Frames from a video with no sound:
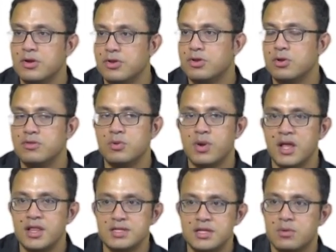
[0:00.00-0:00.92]
So the
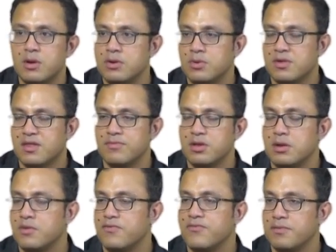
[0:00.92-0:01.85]
reality around you is something
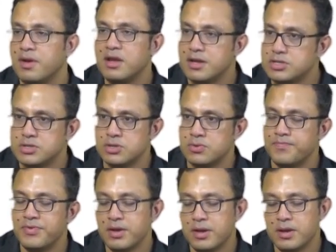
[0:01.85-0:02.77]
that is familiar to
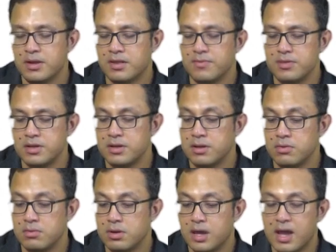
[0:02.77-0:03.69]
you, something that
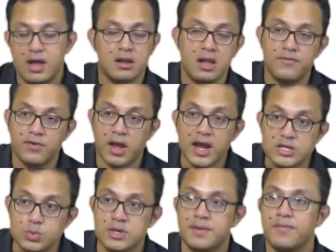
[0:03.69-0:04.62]
you can
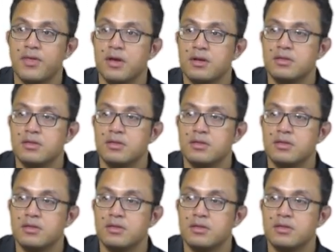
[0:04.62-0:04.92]
navigate with.